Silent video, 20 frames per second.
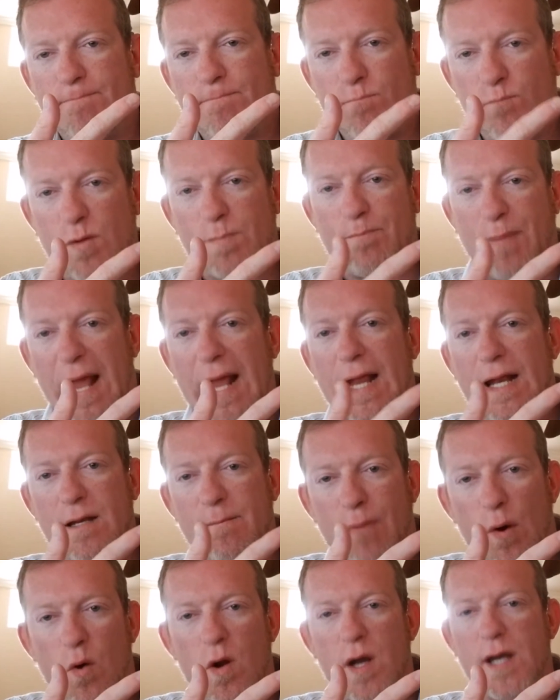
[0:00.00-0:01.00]
with paying
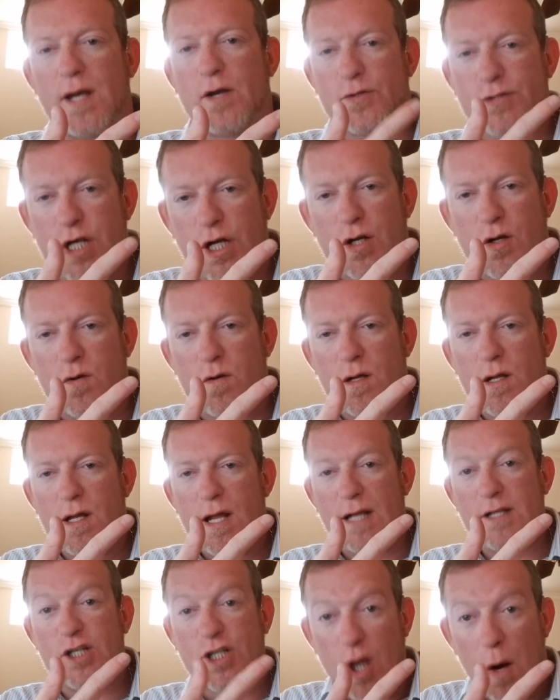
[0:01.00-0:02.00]
a point or 2
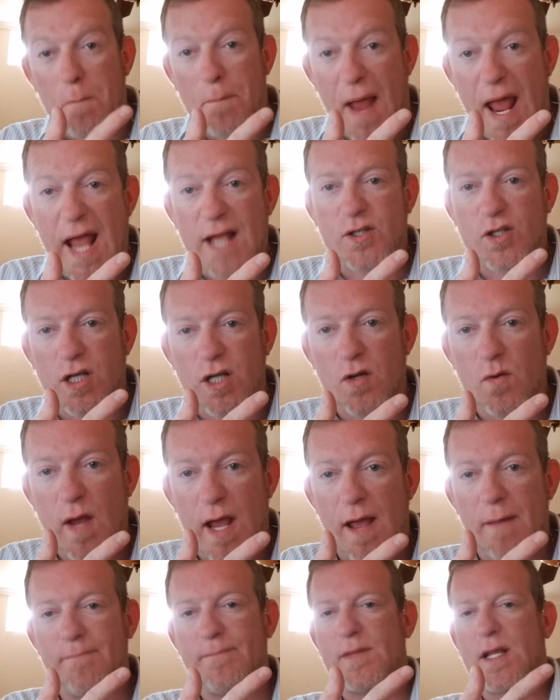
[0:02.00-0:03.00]
and still pass
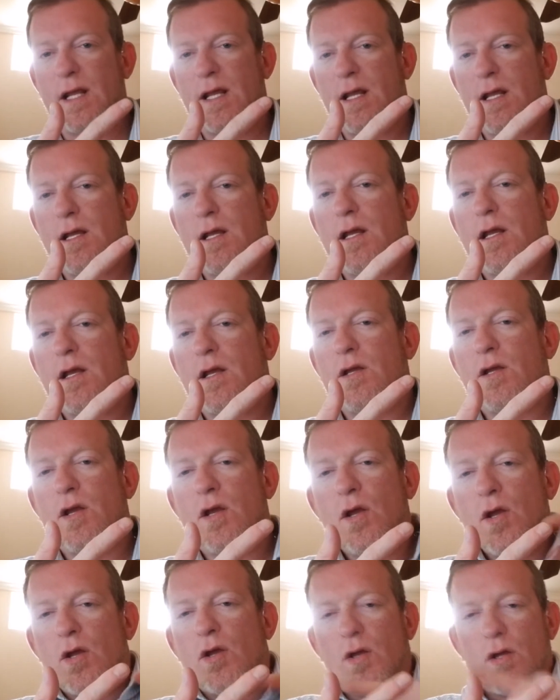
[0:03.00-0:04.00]
QM,
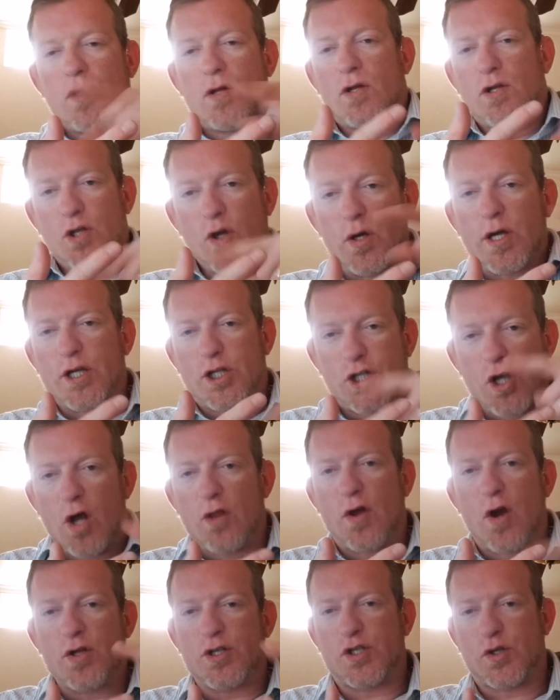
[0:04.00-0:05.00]
you can show
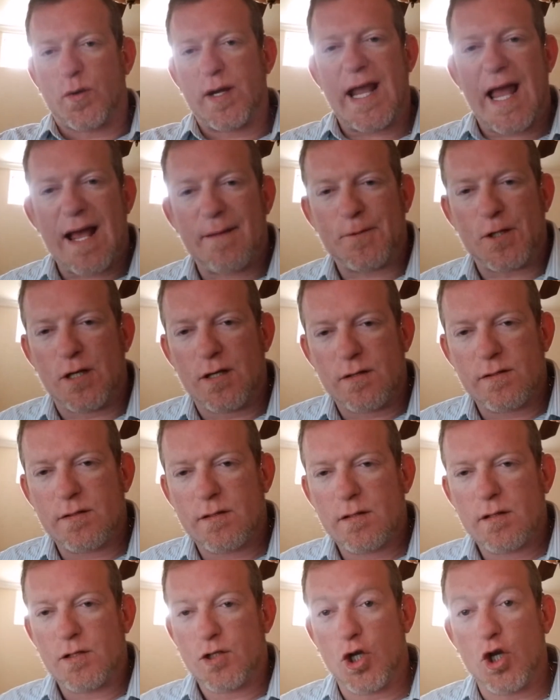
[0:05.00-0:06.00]
those 3 options.
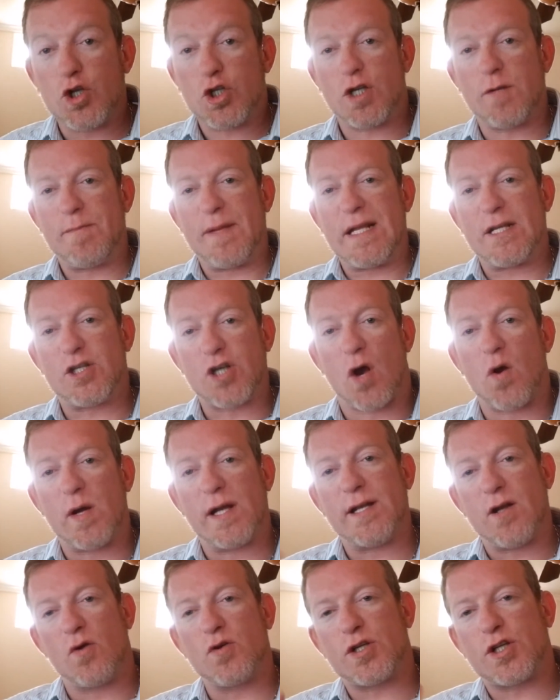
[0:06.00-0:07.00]
You should be
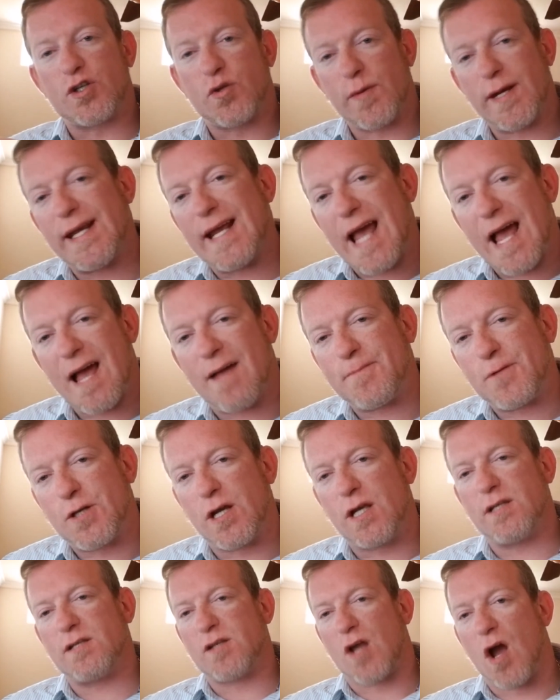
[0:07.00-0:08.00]
showing those 3
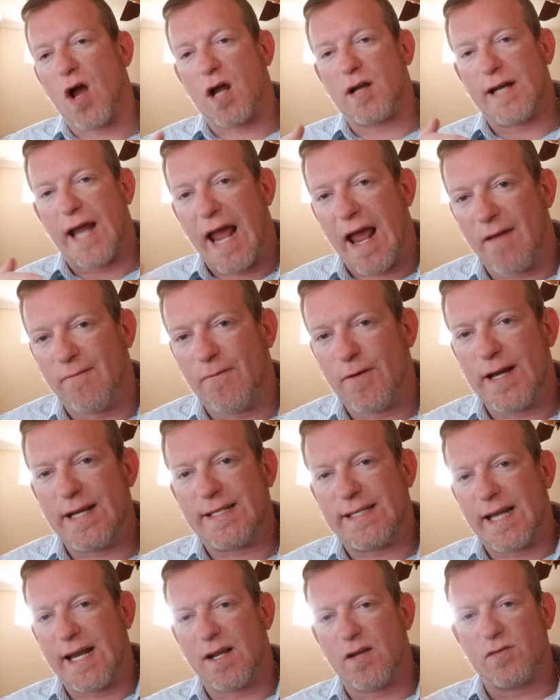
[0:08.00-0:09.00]
options on every
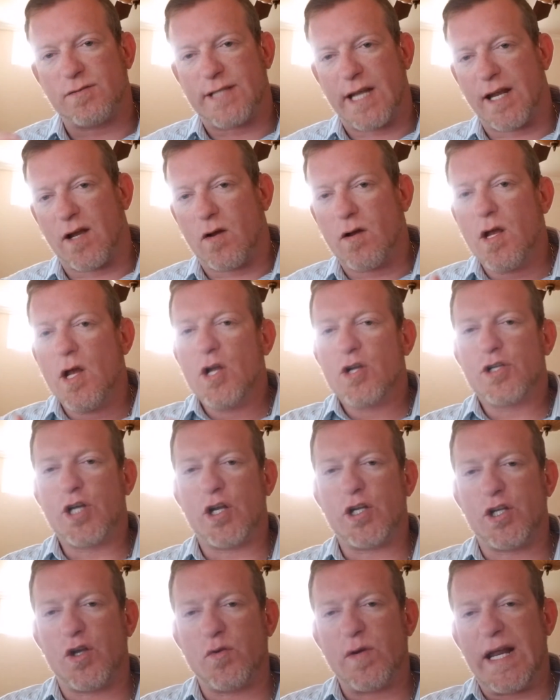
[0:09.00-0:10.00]
single deal. Do
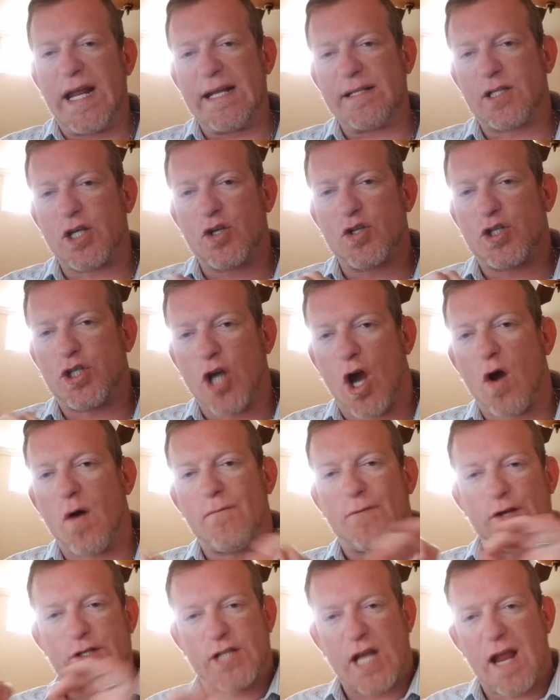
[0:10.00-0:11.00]
you need to show
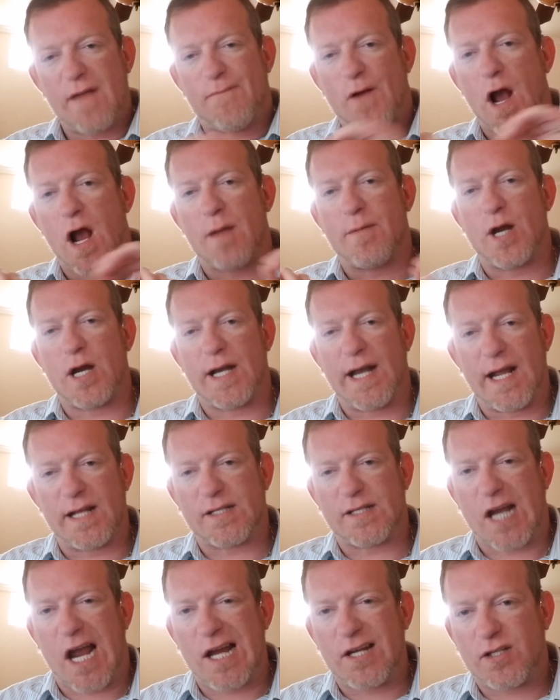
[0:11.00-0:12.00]
for safe harbor and
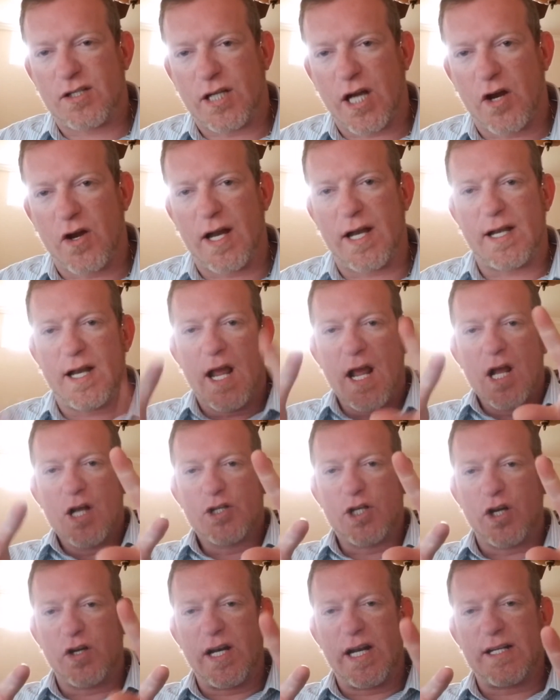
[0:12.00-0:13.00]
anti-steering?
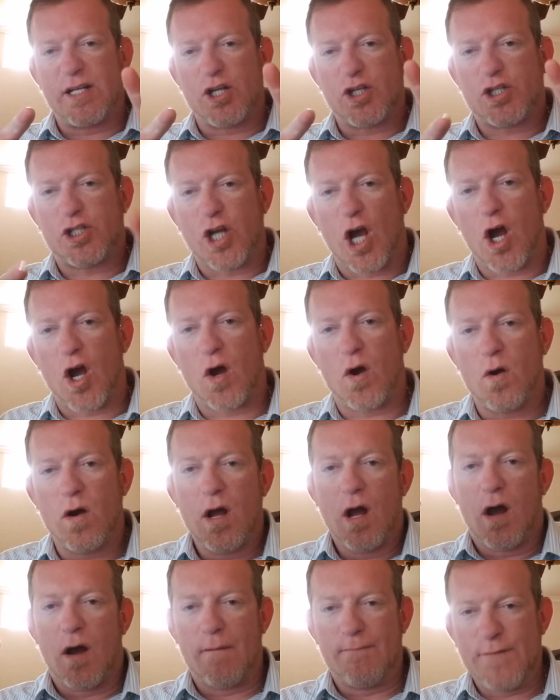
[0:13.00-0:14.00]
Do you need to show
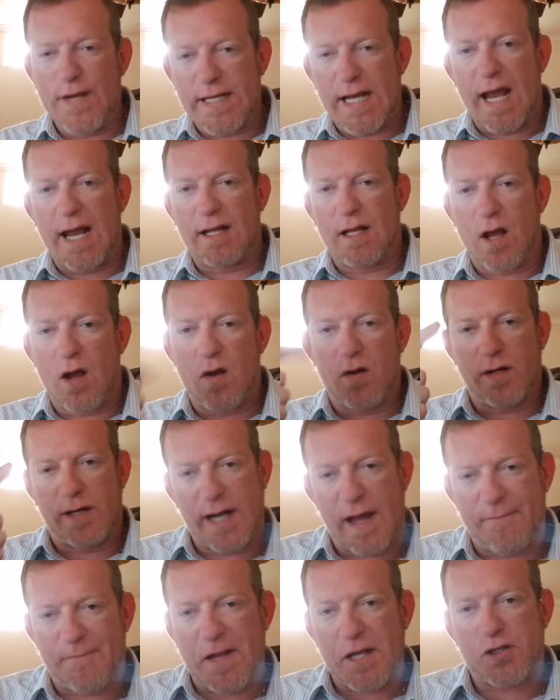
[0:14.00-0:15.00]
a VA loan, an
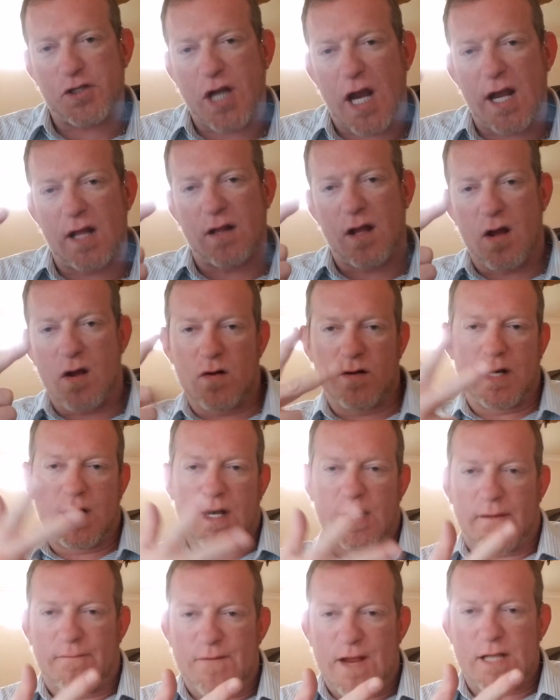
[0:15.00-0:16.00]
FHA loan, and
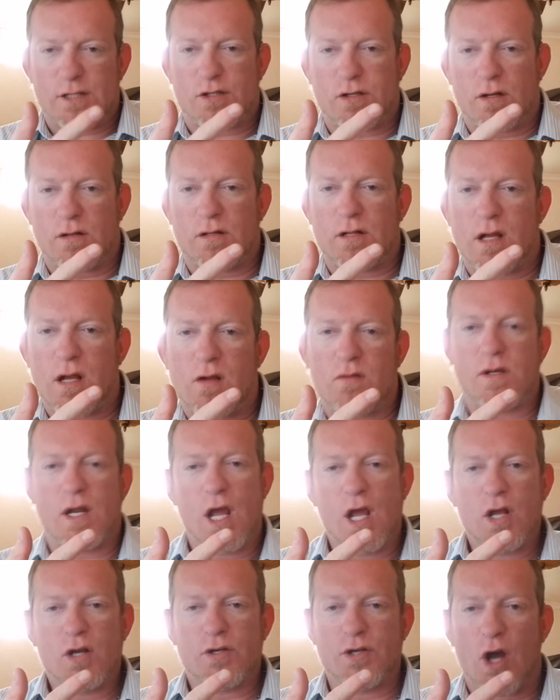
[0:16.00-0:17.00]
a conventional loan?
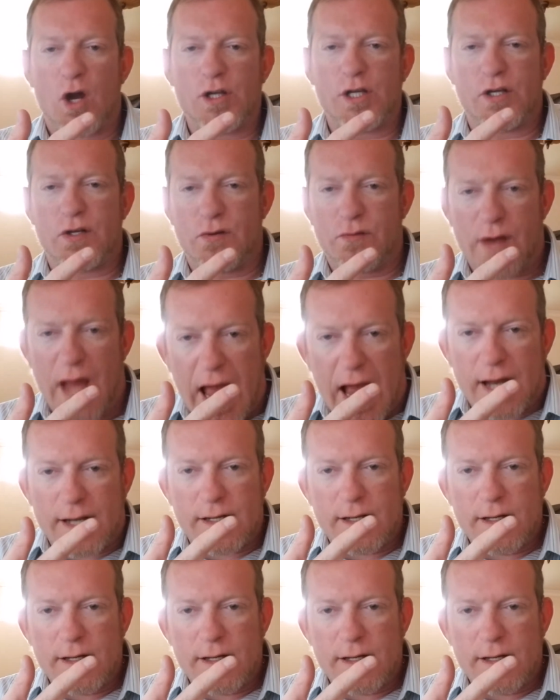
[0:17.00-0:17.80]
No, you do not.